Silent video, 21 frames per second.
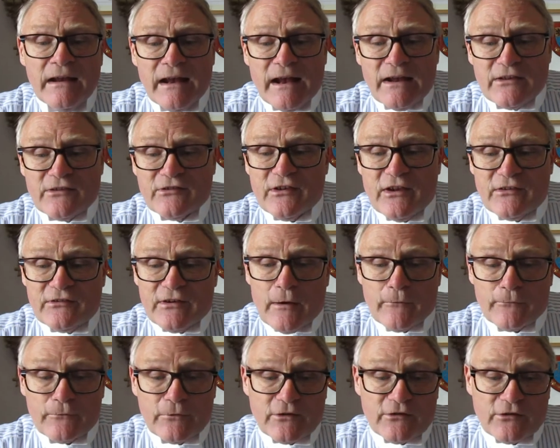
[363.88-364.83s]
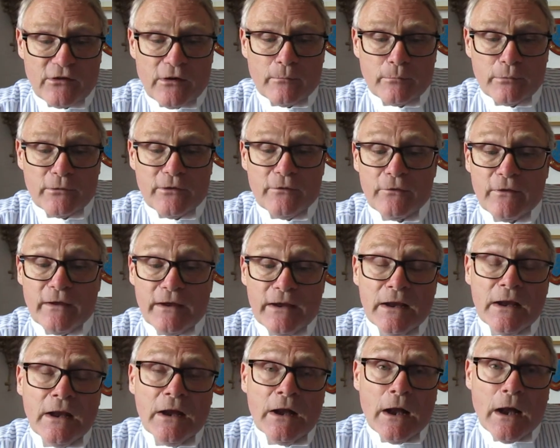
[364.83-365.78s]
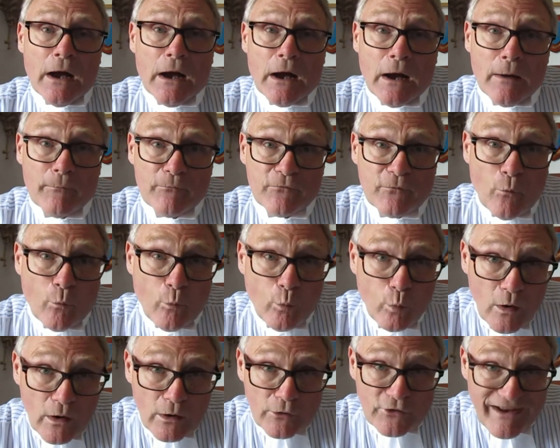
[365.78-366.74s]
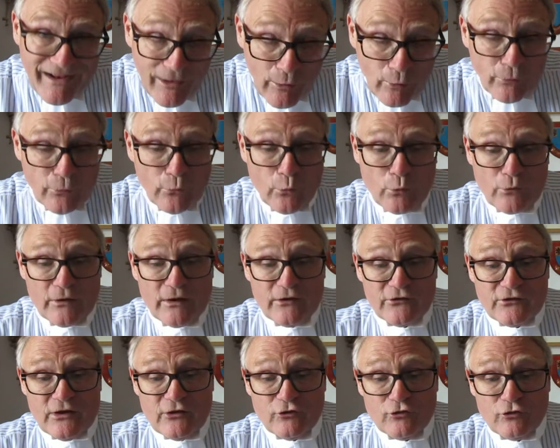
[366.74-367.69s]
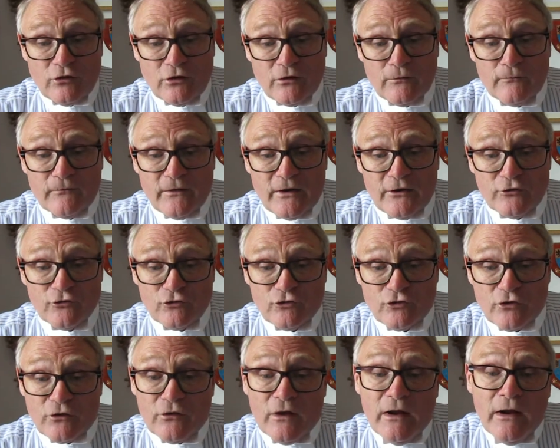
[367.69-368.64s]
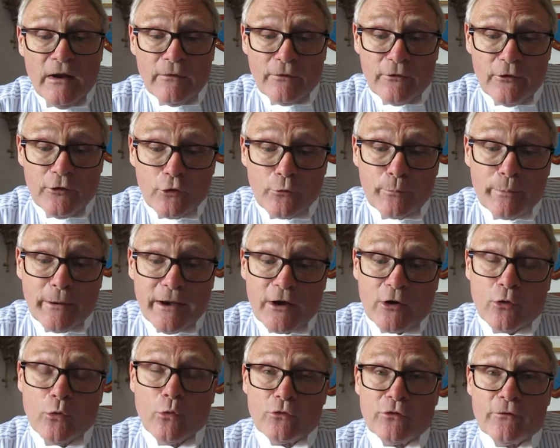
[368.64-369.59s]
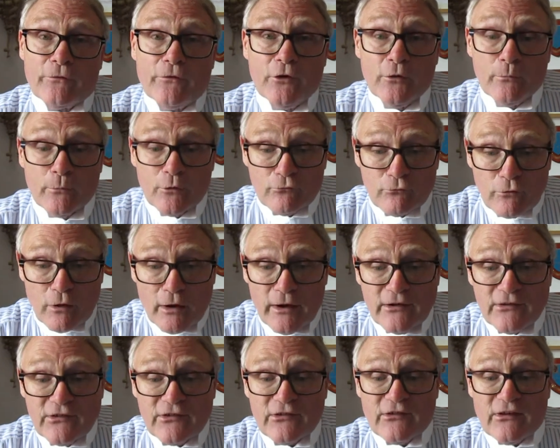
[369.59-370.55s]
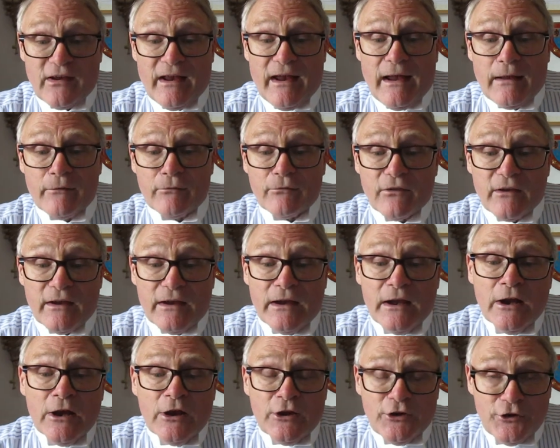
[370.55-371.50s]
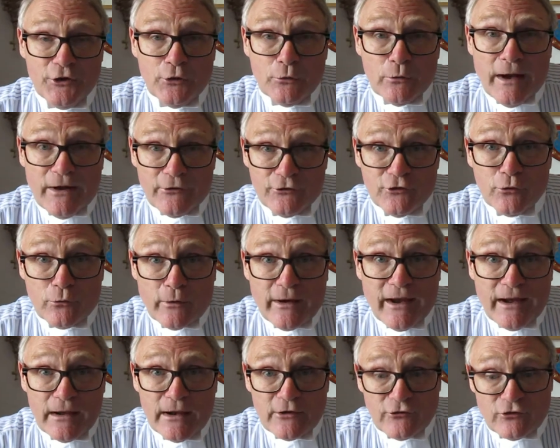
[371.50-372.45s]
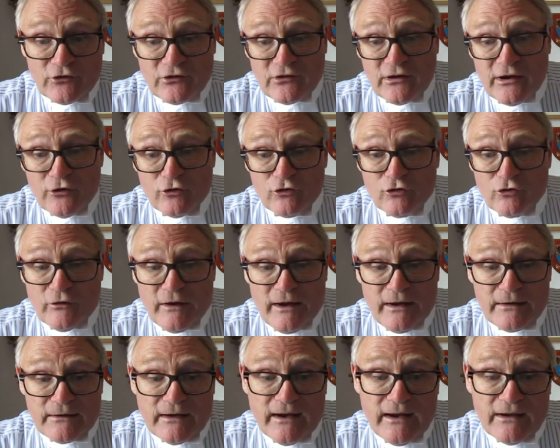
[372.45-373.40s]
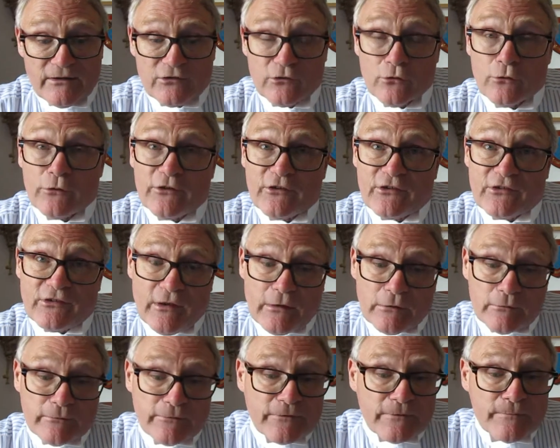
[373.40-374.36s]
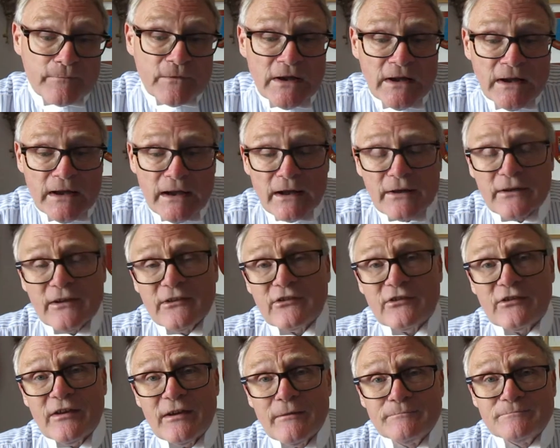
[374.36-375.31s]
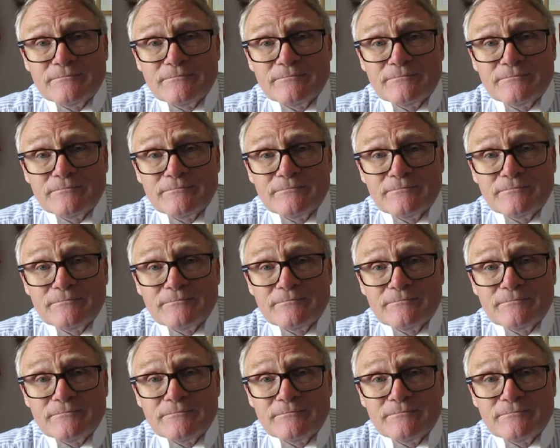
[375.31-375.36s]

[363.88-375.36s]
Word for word: as set out, for example, in the um, World Health Organization Convention, the European Court of Human Rights, and the U and UK legislation and case law itself. And it's